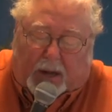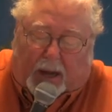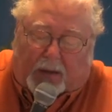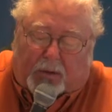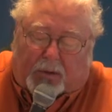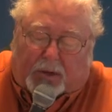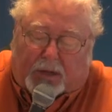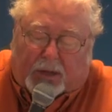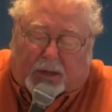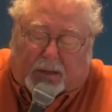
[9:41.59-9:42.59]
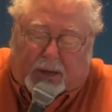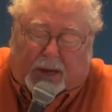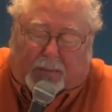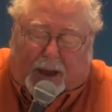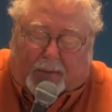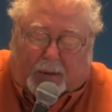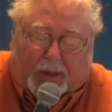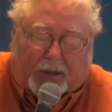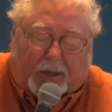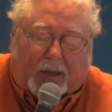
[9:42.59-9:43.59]
I use the uh, Dake Bible, and
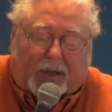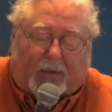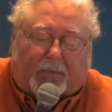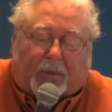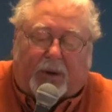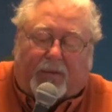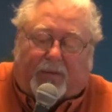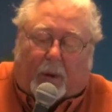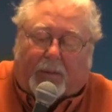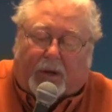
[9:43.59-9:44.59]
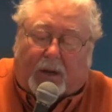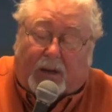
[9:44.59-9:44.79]
it's pretty inform-